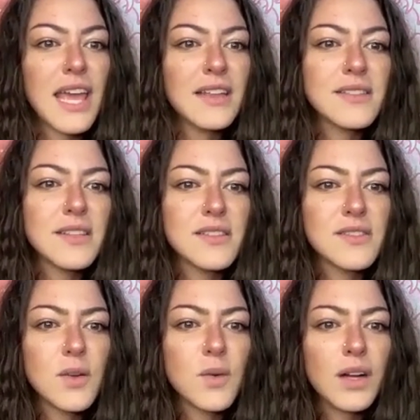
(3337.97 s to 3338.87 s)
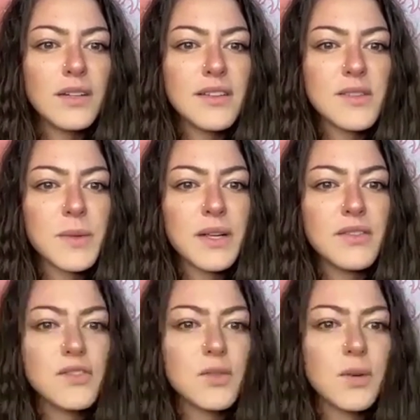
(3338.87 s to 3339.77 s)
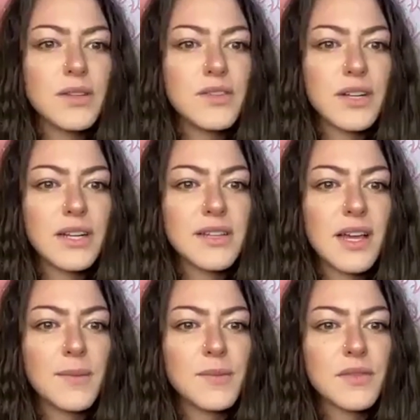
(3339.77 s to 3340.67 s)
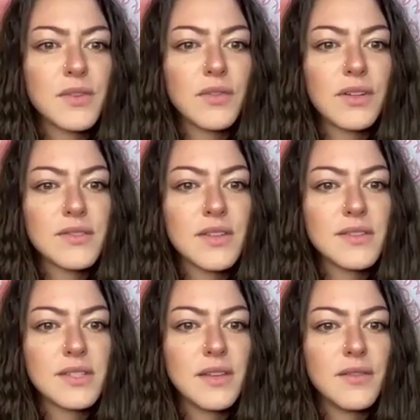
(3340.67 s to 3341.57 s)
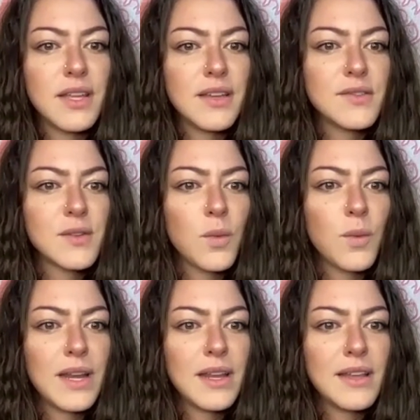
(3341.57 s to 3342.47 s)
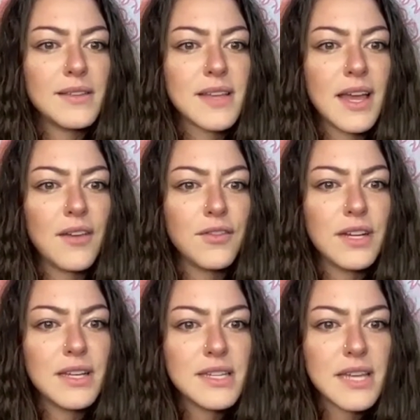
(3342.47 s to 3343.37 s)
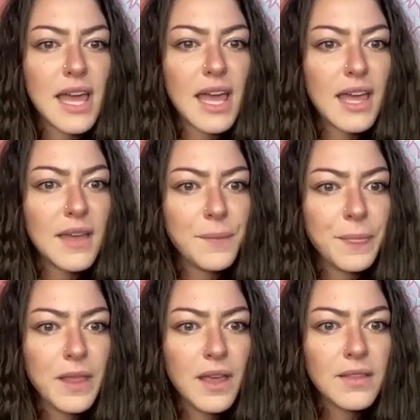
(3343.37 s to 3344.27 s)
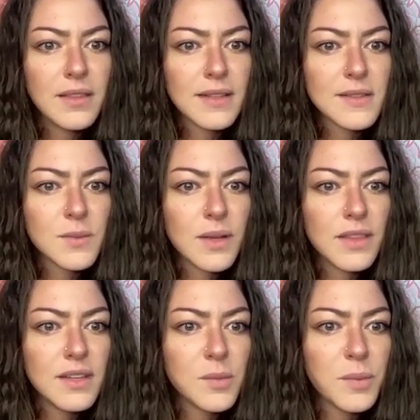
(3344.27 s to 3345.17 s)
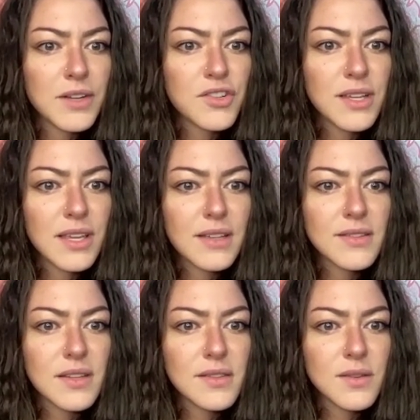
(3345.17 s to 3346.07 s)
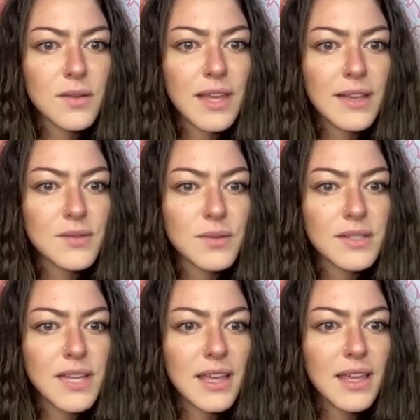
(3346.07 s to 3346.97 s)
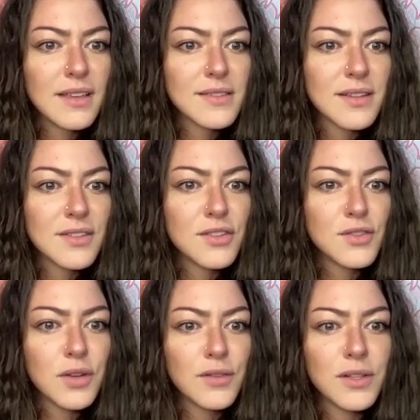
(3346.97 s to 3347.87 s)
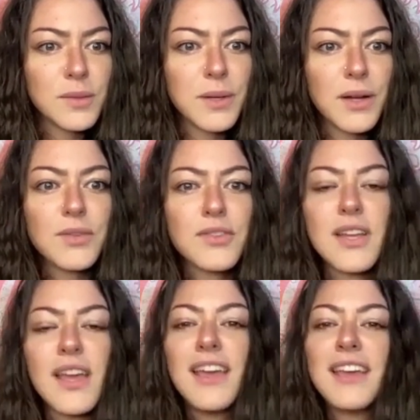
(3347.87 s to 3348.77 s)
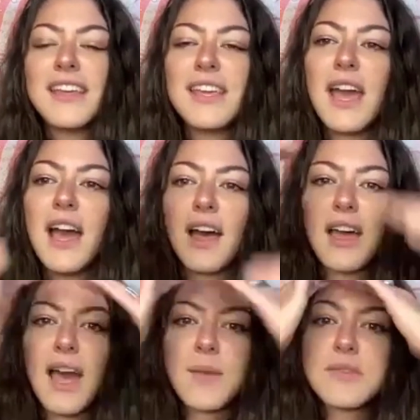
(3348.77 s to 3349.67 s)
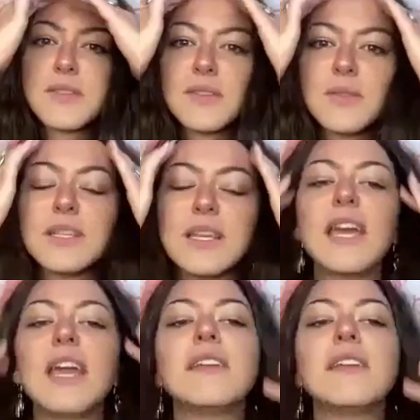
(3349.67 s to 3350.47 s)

Caitlin says, it's so hard to experience joy during times of oversensitivity. So when it's every day, that's when the depression kicks in. So thanks for taking such a joyful approach. Yeah, absolutely.